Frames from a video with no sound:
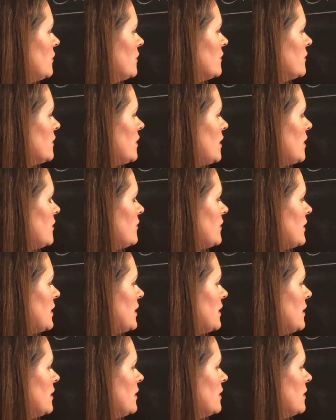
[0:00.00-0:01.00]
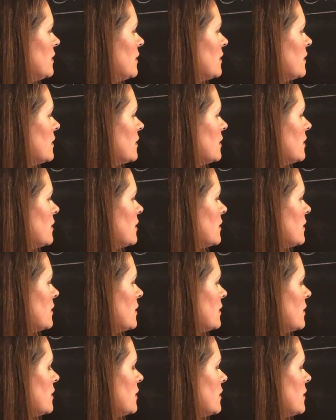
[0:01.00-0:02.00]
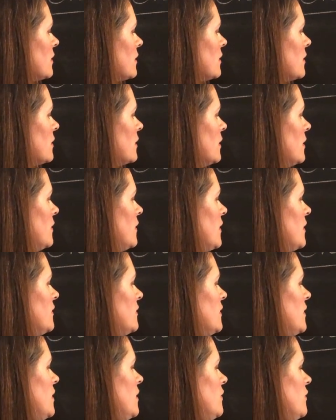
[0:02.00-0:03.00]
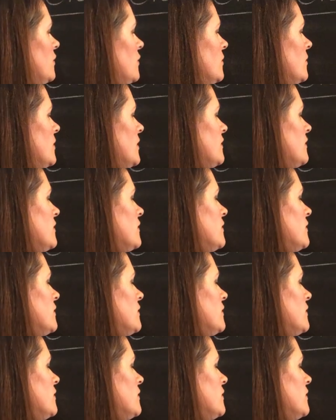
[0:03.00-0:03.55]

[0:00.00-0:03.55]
dissolving things into is the